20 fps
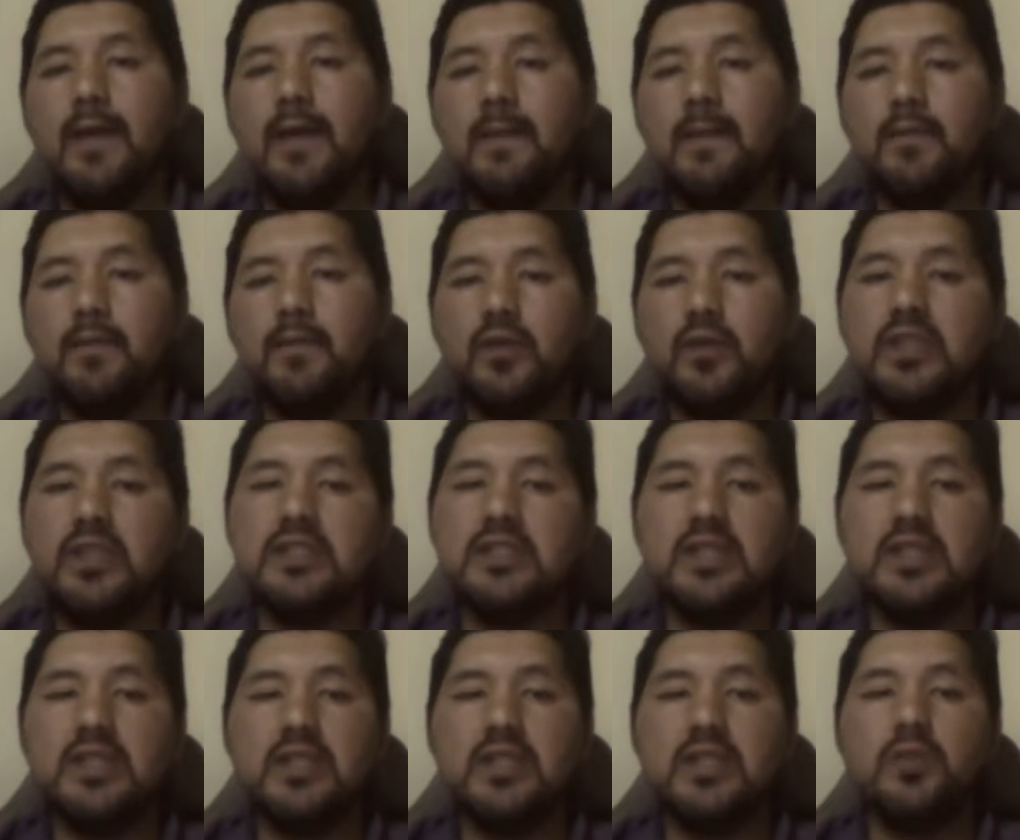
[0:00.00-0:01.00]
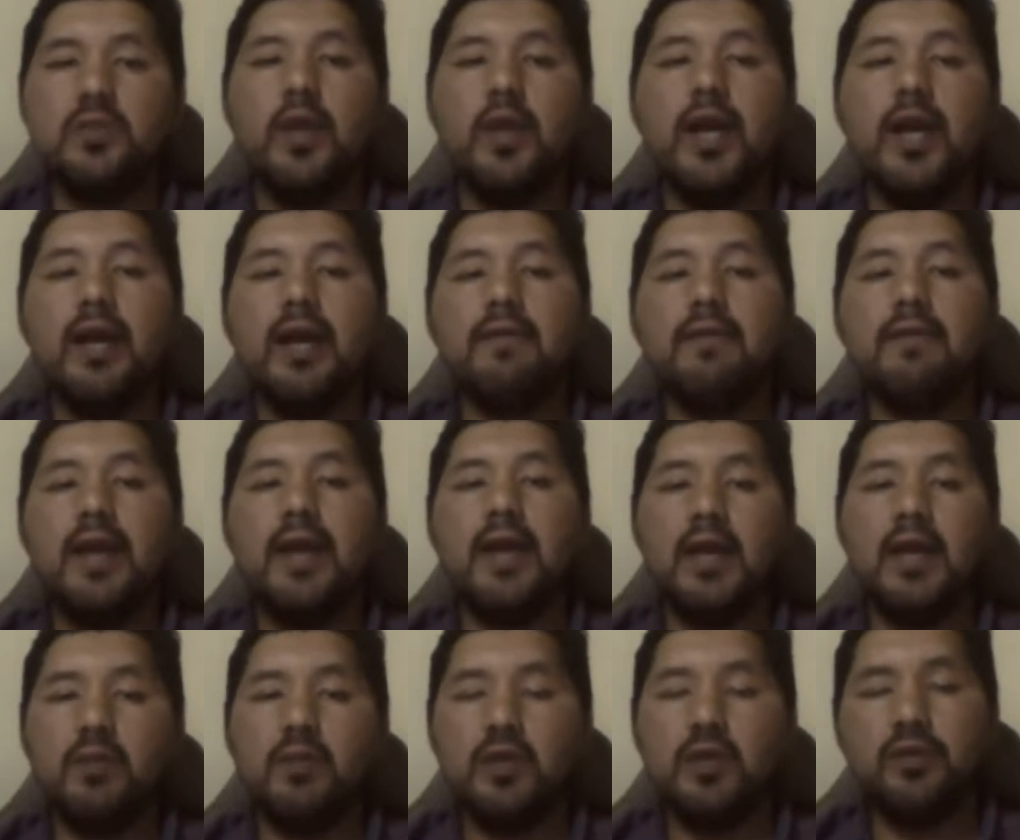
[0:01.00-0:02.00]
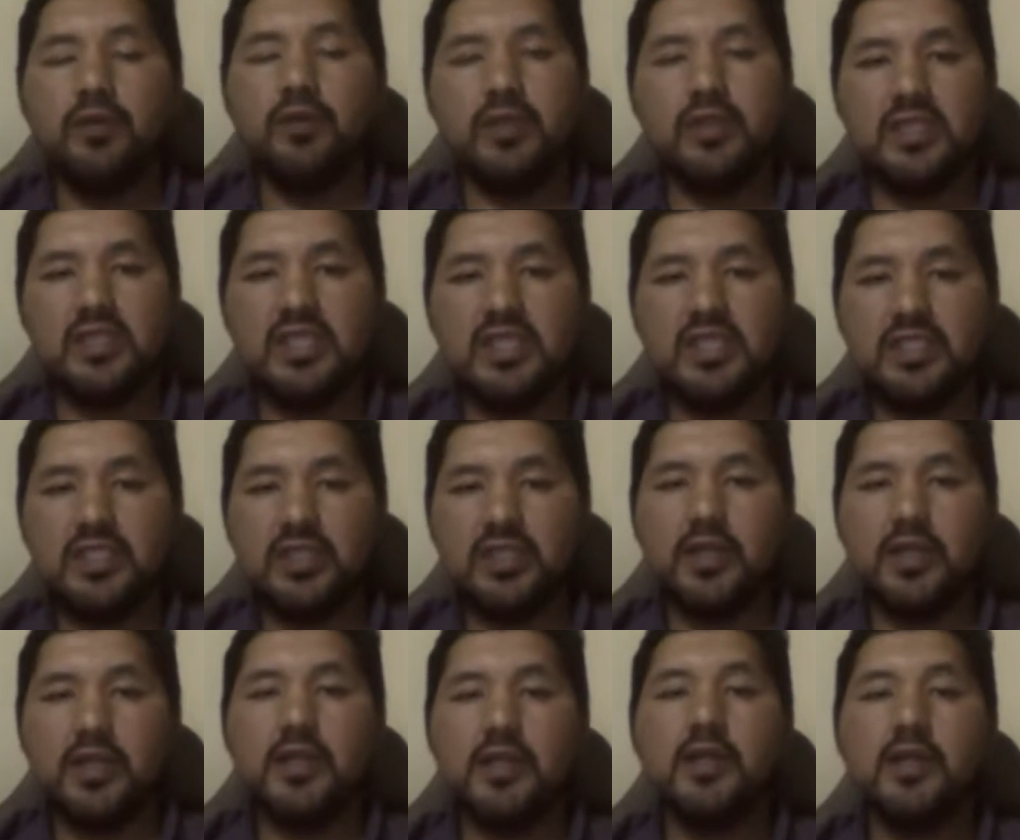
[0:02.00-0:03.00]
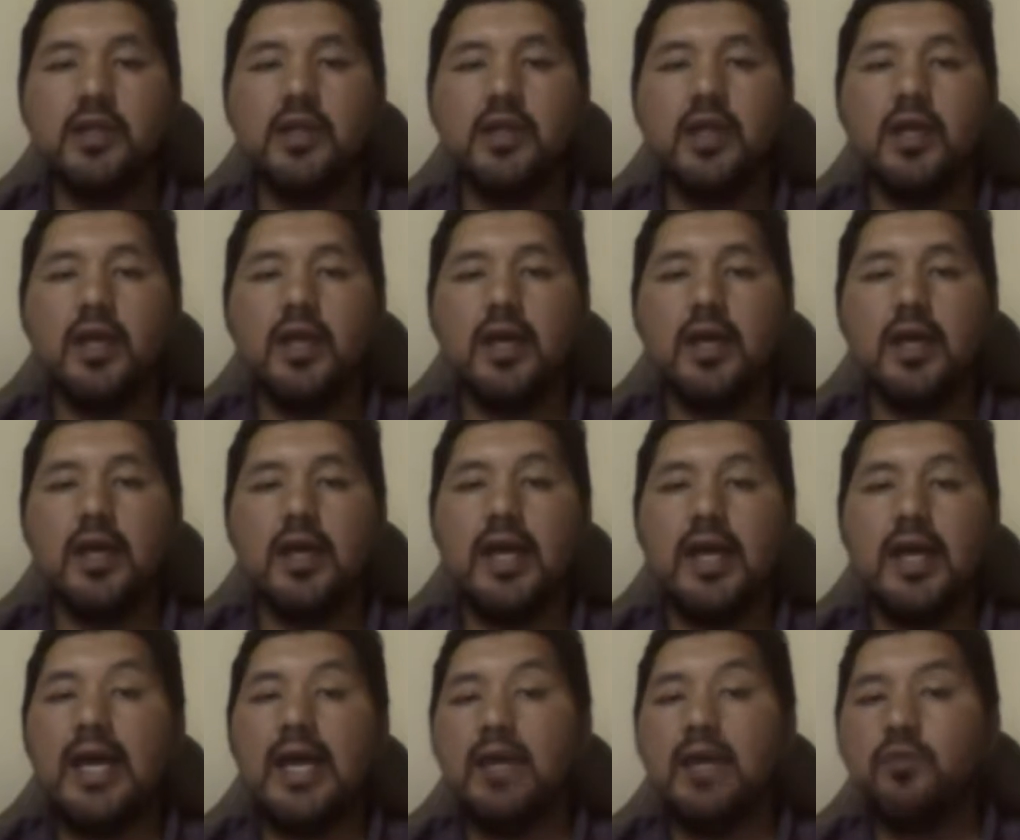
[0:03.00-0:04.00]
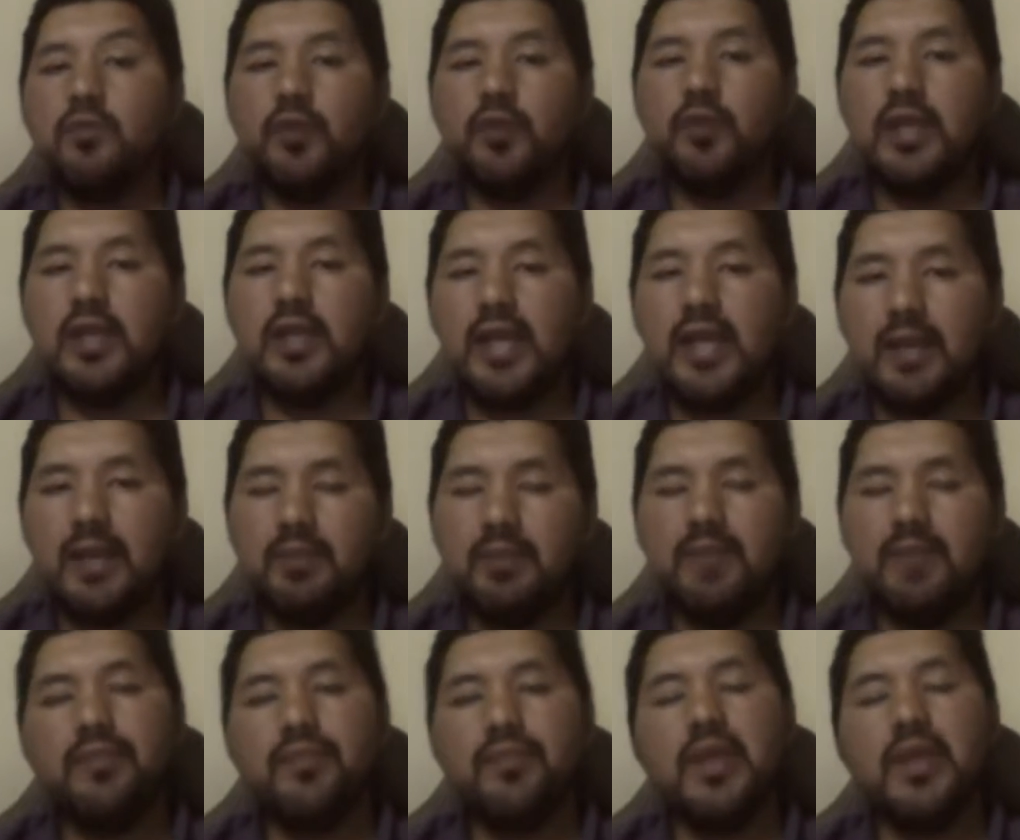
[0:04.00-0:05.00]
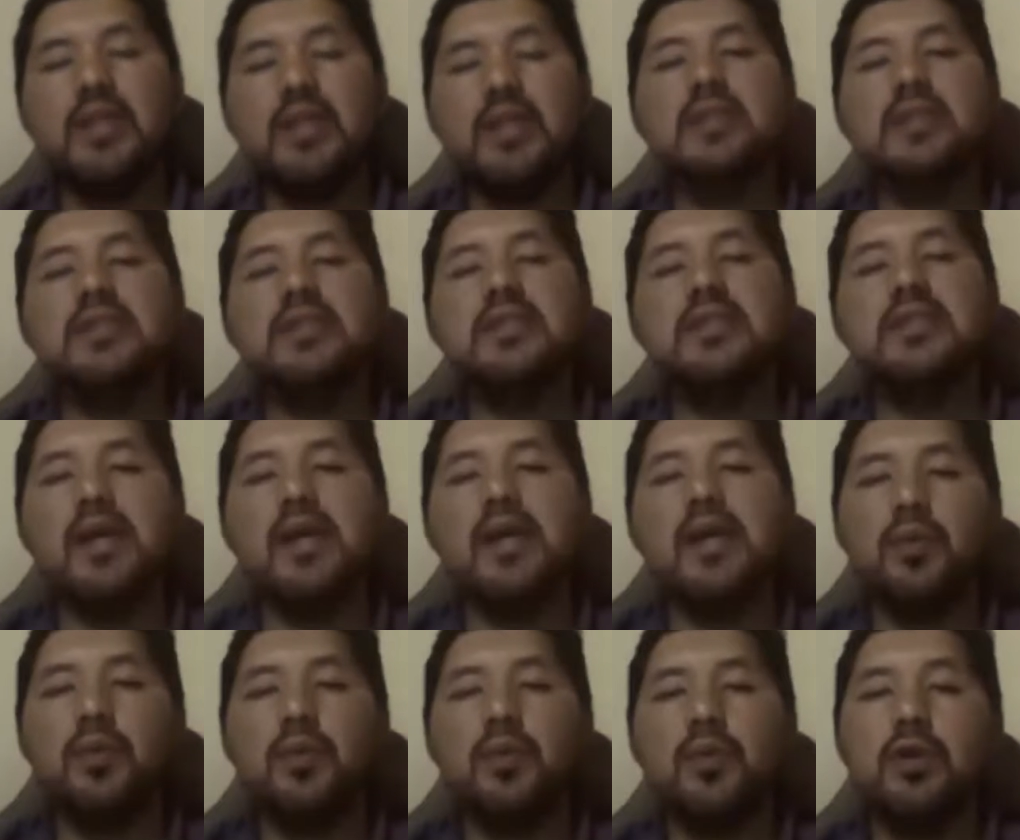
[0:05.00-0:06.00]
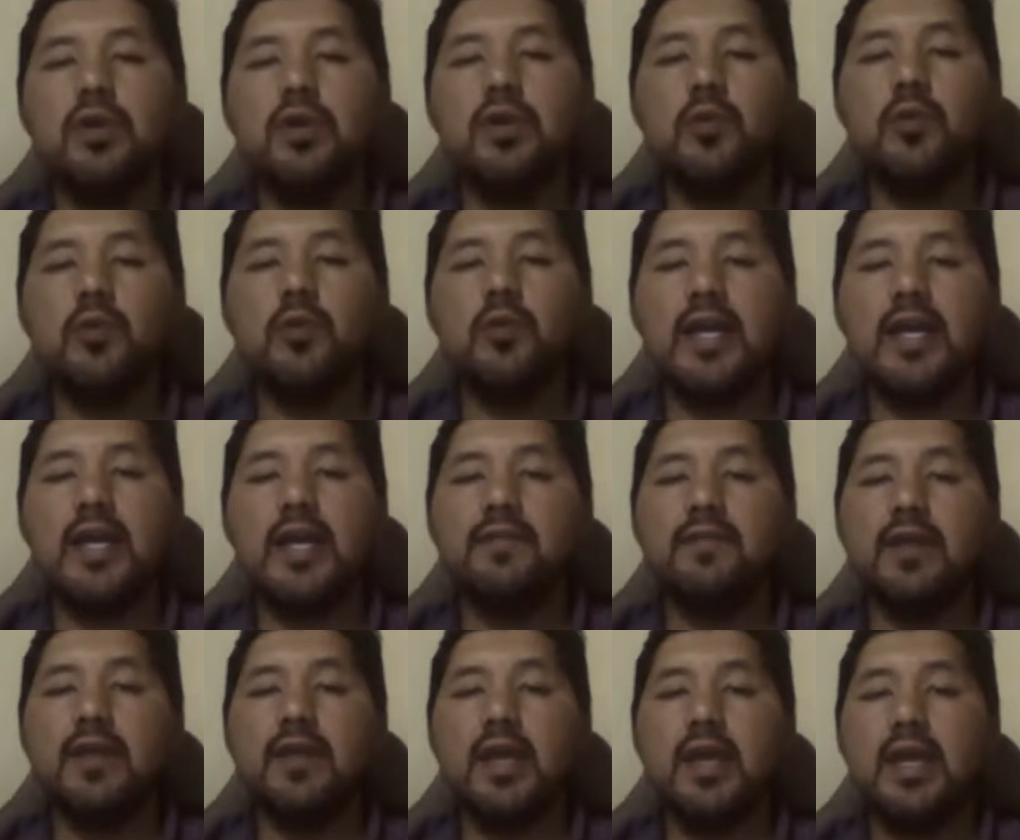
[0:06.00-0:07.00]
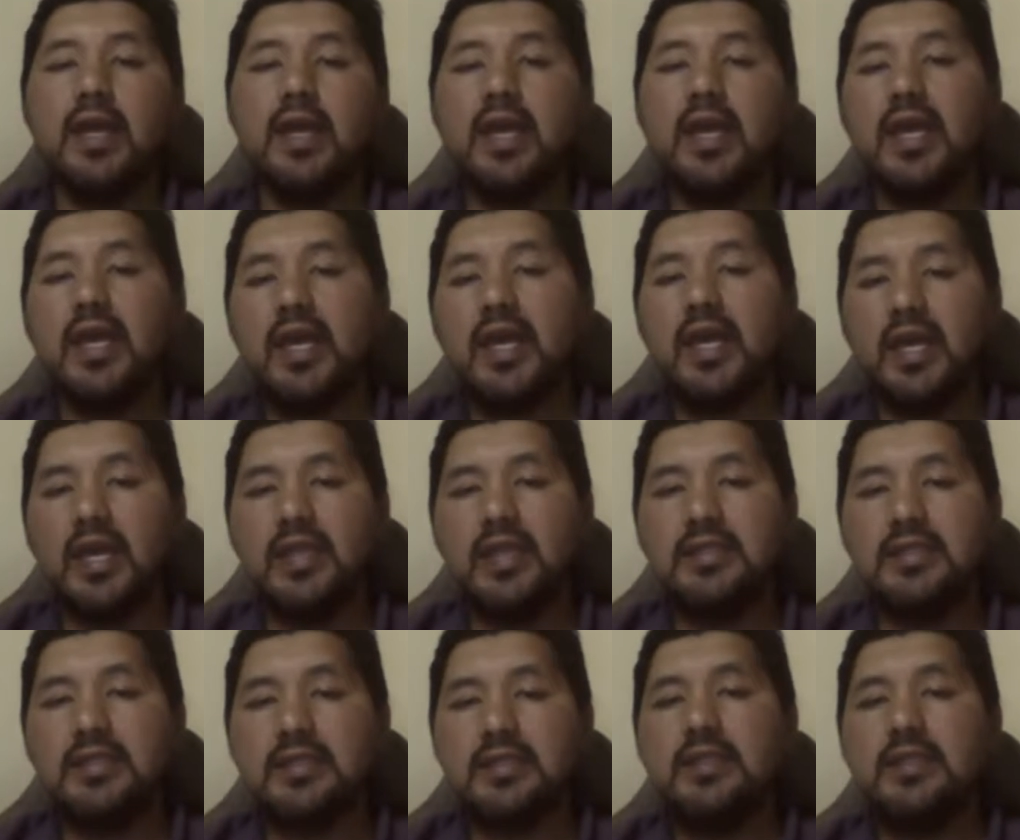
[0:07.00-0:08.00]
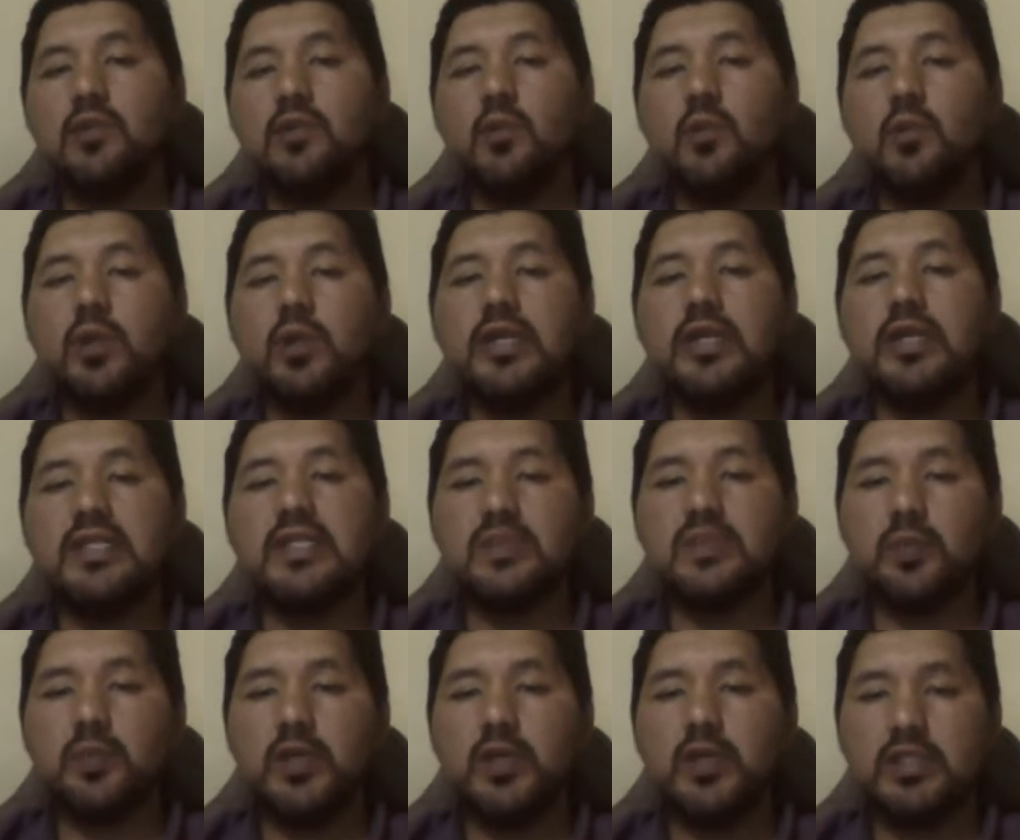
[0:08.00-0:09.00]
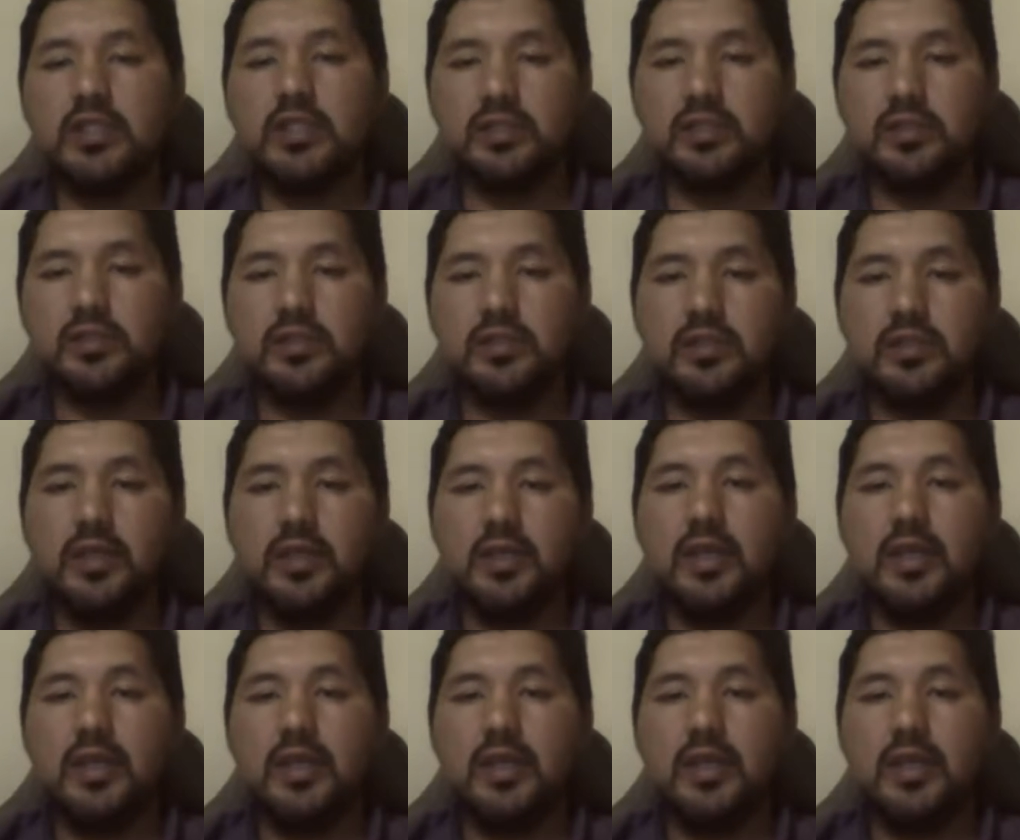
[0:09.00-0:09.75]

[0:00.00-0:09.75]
For instance, we have, I'm a good teacher, I am really happy. In this example, we have 8 word expressions.